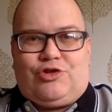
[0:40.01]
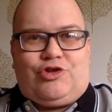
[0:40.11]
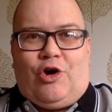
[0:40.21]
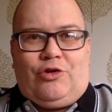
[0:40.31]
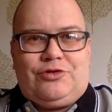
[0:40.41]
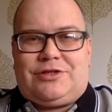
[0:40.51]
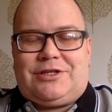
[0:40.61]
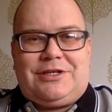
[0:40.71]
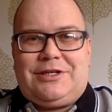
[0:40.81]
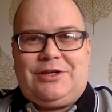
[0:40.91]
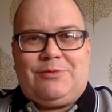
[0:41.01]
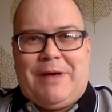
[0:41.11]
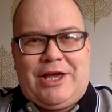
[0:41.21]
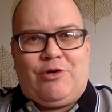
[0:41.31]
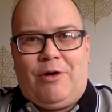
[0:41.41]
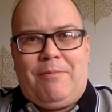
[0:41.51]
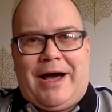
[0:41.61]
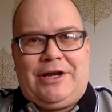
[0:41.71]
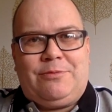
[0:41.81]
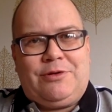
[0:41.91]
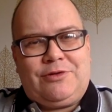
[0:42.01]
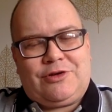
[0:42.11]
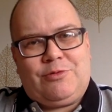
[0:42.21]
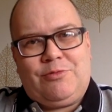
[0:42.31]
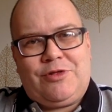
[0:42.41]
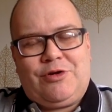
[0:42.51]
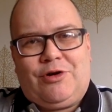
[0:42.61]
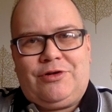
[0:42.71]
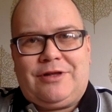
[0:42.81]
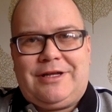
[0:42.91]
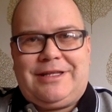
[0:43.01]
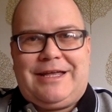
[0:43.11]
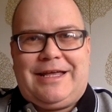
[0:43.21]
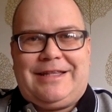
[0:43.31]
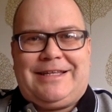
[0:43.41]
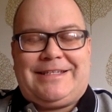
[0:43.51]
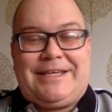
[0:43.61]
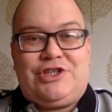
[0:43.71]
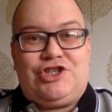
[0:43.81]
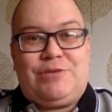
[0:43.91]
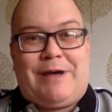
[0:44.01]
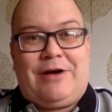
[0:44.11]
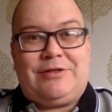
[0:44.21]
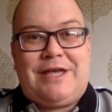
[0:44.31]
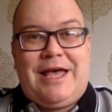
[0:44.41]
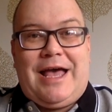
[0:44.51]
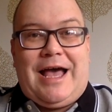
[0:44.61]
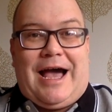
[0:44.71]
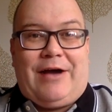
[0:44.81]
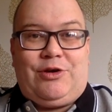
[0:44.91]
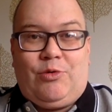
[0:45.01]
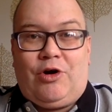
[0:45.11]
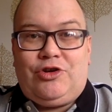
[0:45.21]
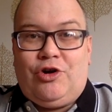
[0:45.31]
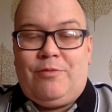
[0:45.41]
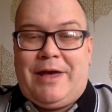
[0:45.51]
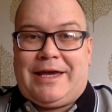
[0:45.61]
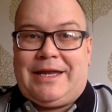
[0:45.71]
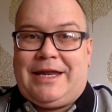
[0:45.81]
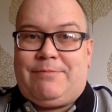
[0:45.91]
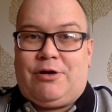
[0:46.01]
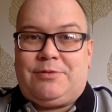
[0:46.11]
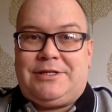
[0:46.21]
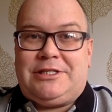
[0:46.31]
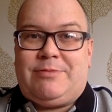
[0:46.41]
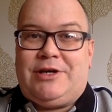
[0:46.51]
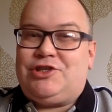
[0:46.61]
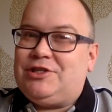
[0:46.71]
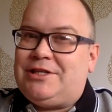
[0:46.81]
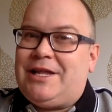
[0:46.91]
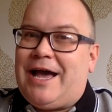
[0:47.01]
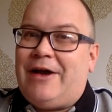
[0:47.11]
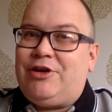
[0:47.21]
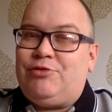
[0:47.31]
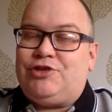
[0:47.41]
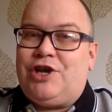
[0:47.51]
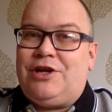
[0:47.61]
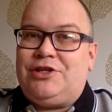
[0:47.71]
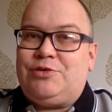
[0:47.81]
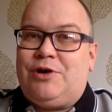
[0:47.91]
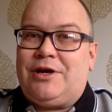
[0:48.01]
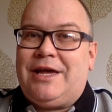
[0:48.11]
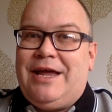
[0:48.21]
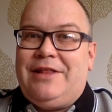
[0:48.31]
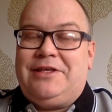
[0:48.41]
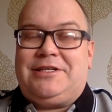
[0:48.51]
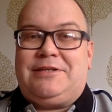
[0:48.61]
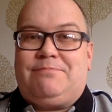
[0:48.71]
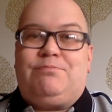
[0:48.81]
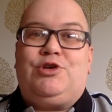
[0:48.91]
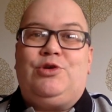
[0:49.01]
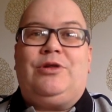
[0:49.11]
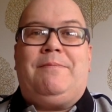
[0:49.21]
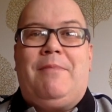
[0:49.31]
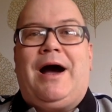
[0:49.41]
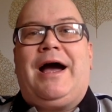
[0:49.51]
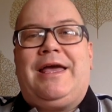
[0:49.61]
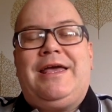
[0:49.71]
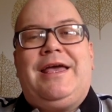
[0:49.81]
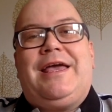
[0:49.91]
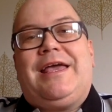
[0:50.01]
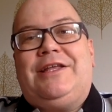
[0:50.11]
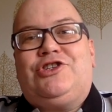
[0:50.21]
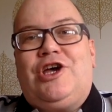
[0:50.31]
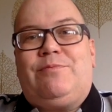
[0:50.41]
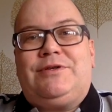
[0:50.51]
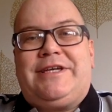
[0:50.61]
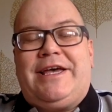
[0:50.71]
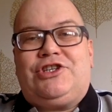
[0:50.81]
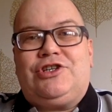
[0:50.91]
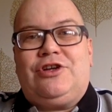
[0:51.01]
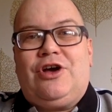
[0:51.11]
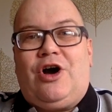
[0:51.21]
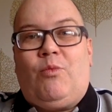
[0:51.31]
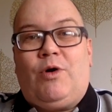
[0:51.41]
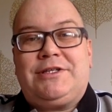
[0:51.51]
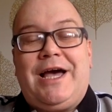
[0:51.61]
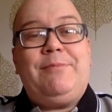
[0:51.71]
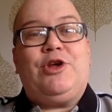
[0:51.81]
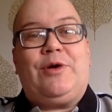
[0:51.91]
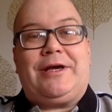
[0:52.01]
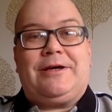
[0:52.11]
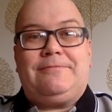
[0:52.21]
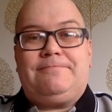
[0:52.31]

don't, you know, make your own mind up and come up with your own decisions about how you're making any property inspections and how you're returning to work. This is purely my interpretation on what I'm doing.